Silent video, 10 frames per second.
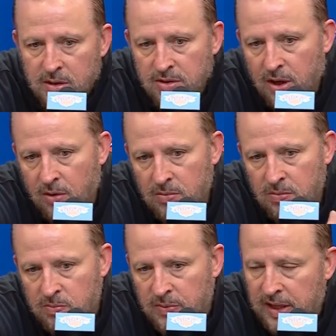So
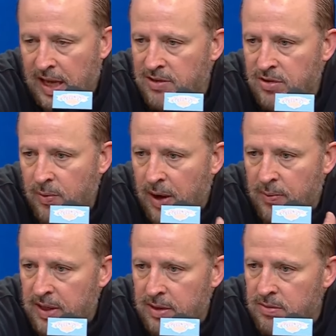that's the
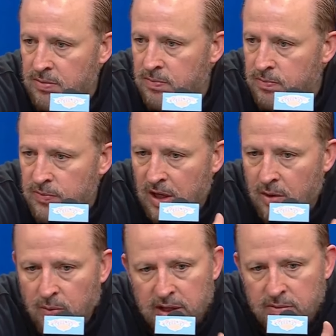way we... You
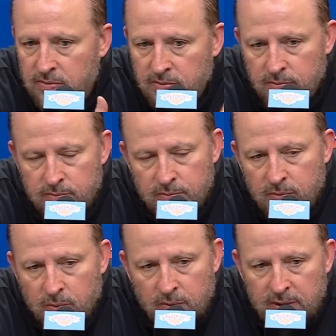know,
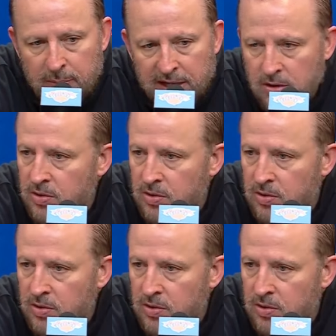we make